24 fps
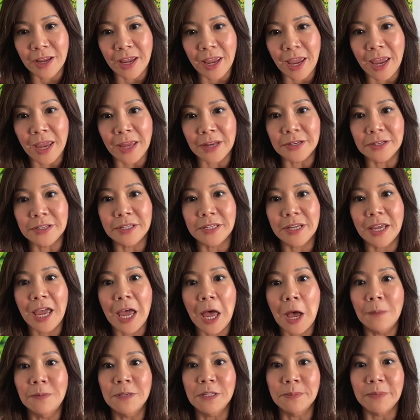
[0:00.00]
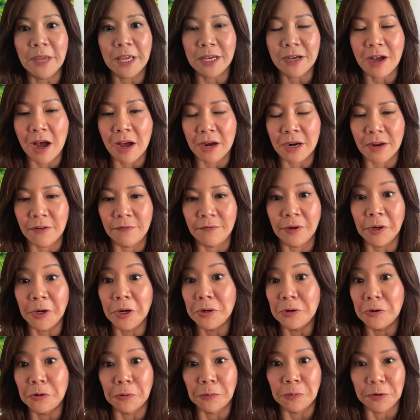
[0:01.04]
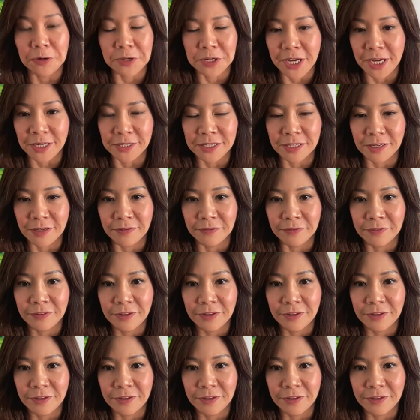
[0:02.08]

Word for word: and helps make kanna very neuroprotective.